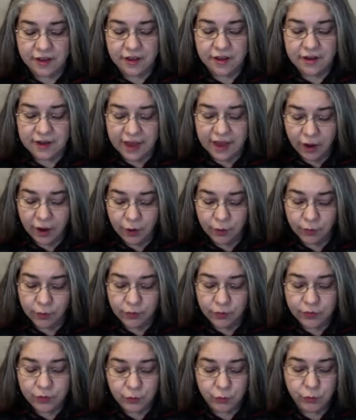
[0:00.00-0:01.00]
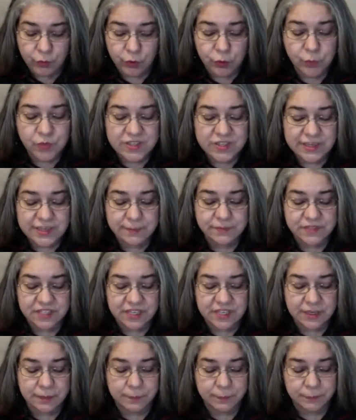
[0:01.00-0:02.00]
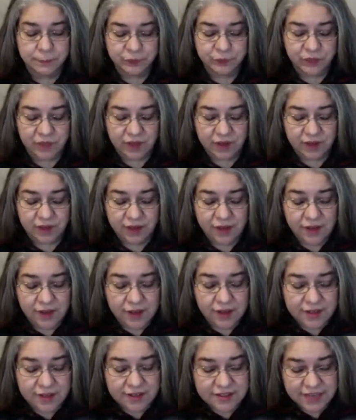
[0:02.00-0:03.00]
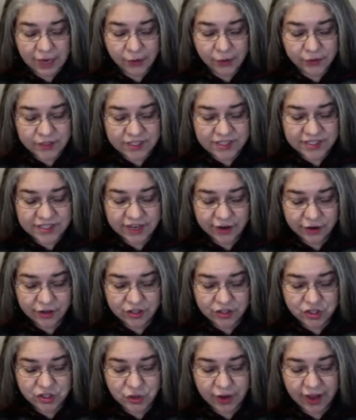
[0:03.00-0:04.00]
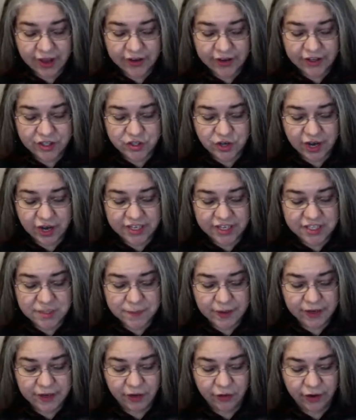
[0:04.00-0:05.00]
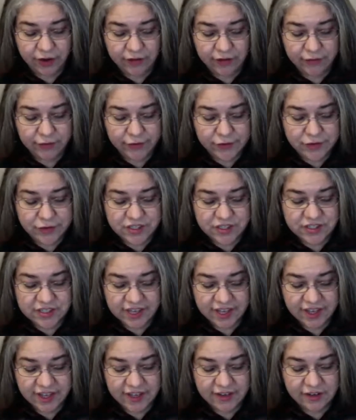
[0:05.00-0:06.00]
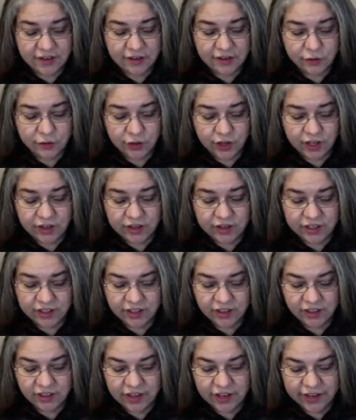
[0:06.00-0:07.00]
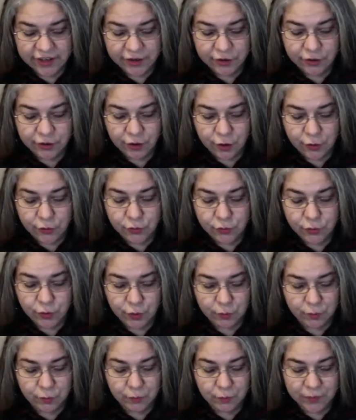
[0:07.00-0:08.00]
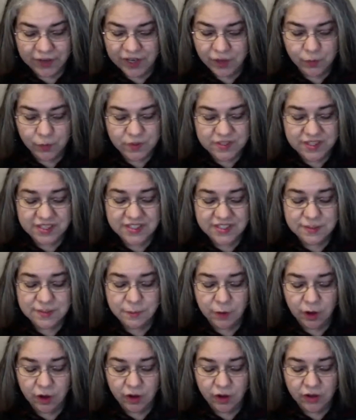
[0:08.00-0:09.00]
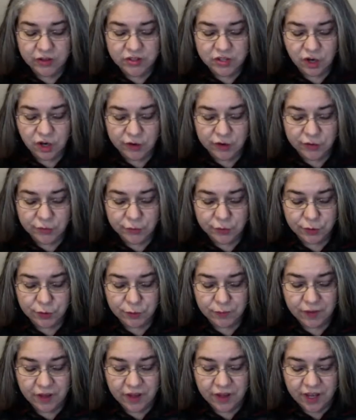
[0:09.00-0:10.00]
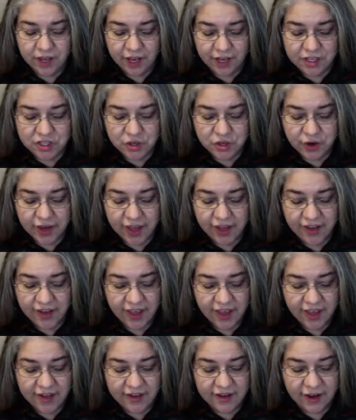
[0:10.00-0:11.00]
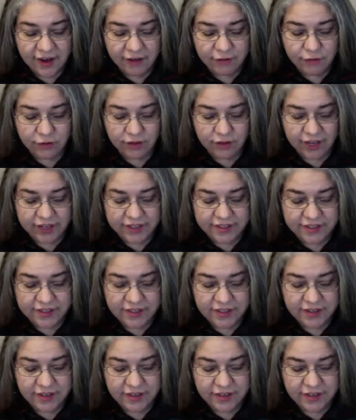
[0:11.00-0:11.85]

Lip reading: Now the room was empty. Downstairs, Johanna tried to make grandfather's den look a little like her own room, but it was a small, dark room, and Johanna had never liked it.